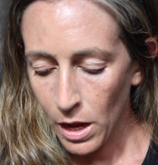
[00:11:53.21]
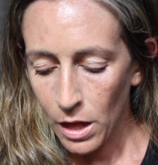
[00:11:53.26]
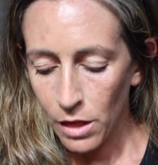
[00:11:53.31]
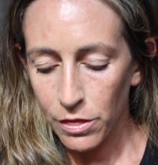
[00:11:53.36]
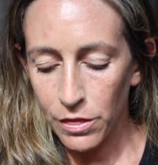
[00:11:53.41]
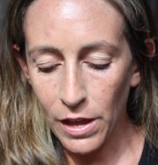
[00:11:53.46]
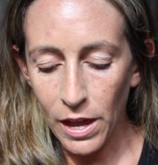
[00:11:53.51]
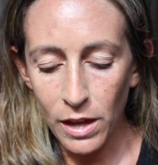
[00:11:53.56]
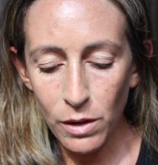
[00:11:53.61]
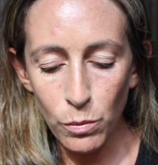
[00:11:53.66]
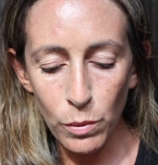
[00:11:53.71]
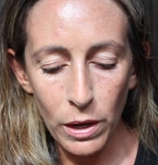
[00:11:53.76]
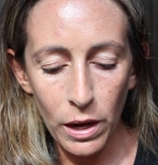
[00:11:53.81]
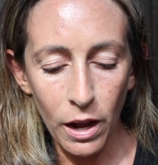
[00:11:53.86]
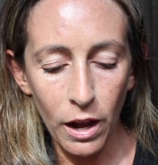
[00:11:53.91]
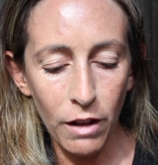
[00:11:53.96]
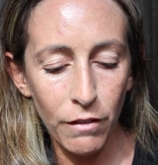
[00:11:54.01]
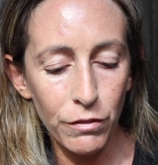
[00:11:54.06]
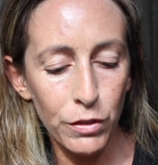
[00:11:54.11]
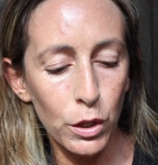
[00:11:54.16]
Then we
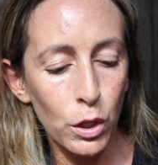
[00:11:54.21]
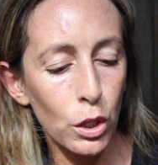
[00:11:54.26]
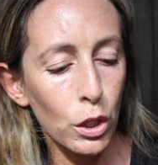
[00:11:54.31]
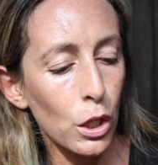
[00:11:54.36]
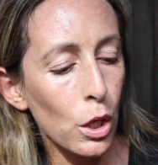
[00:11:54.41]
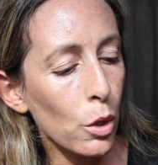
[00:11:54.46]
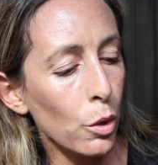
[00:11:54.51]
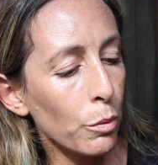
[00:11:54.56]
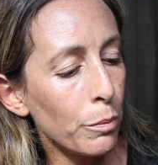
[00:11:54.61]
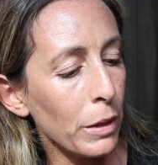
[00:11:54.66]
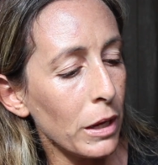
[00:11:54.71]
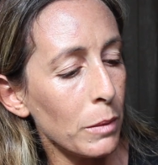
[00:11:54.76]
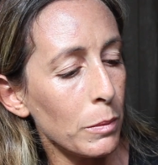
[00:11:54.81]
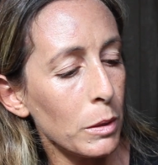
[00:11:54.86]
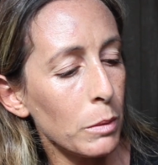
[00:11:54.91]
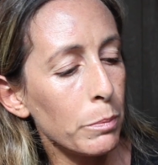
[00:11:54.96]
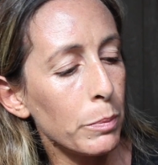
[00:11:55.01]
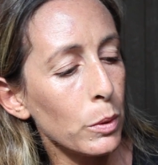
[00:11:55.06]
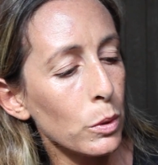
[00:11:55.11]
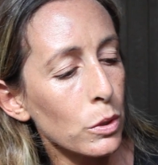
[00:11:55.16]
have the Glow
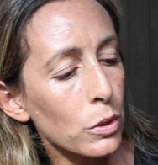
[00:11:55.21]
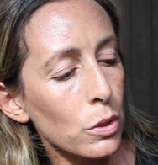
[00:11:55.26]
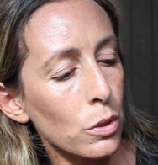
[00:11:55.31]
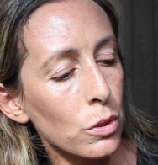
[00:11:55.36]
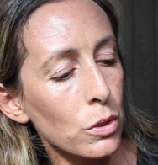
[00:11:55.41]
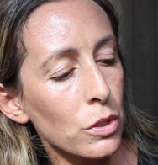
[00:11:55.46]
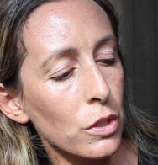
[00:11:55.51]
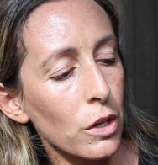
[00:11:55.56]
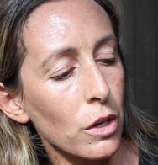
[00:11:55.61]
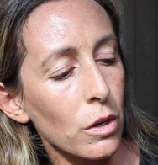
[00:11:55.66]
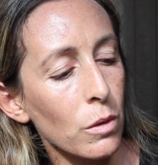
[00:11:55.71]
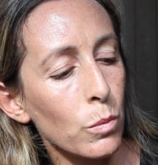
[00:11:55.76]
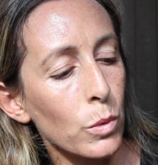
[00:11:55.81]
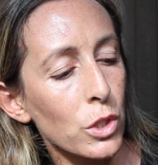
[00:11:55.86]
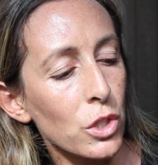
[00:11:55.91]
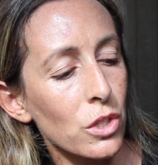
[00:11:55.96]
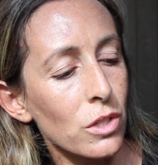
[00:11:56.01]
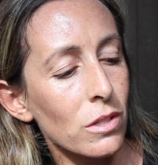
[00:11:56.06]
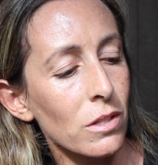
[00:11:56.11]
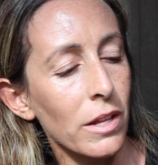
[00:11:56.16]
Baby Booster Serum,
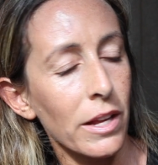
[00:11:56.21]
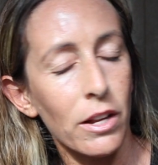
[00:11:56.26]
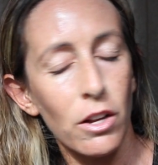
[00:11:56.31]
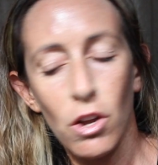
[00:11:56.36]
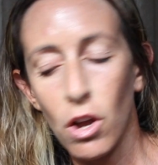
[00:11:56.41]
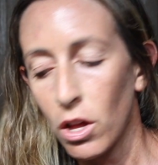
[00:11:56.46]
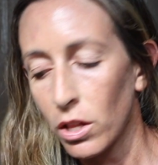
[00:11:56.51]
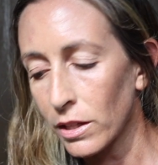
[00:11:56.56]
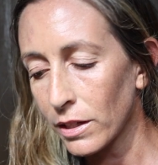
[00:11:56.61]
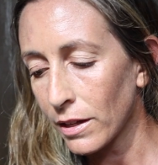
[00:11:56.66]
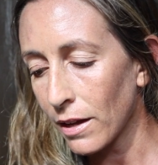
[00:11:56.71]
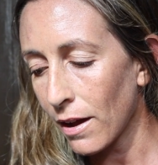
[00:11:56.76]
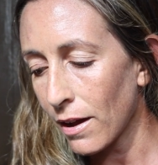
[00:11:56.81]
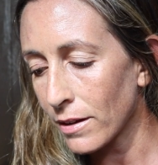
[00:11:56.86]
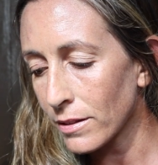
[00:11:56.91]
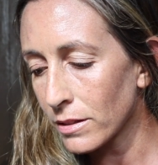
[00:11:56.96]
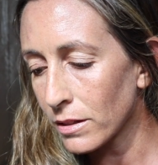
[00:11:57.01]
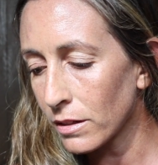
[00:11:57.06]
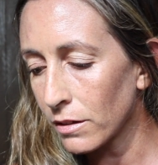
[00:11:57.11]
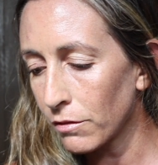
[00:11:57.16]
which is glycolic
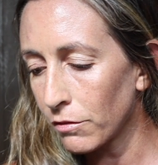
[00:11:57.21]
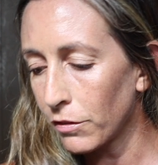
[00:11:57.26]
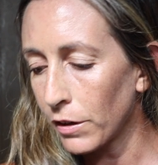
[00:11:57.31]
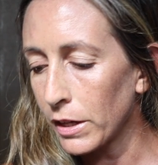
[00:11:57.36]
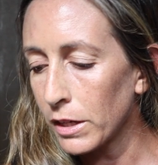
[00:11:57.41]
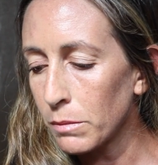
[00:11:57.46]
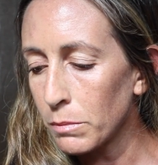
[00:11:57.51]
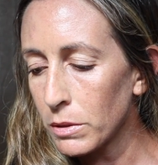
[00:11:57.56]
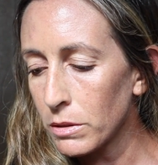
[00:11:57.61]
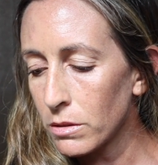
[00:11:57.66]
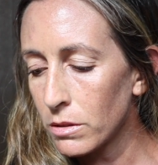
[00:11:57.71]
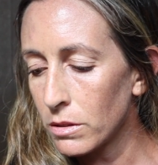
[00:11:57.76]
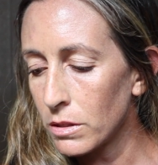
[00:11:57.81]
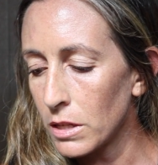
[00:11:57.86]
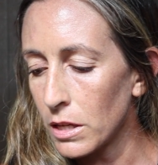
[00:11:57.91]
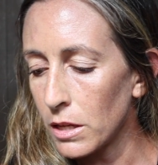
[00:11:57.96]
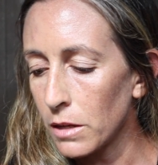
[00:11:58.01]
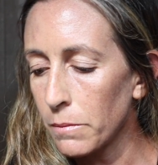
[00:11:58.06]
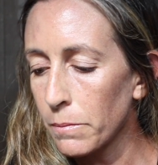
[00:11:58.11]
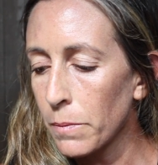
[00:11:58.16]
acid and vitamin
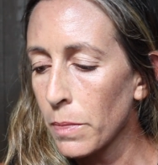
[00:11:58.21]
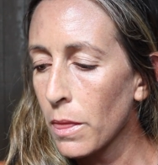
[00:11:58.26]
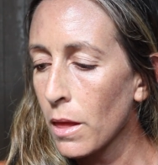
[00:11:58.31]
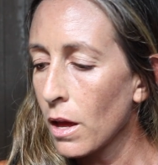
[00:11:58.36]
C.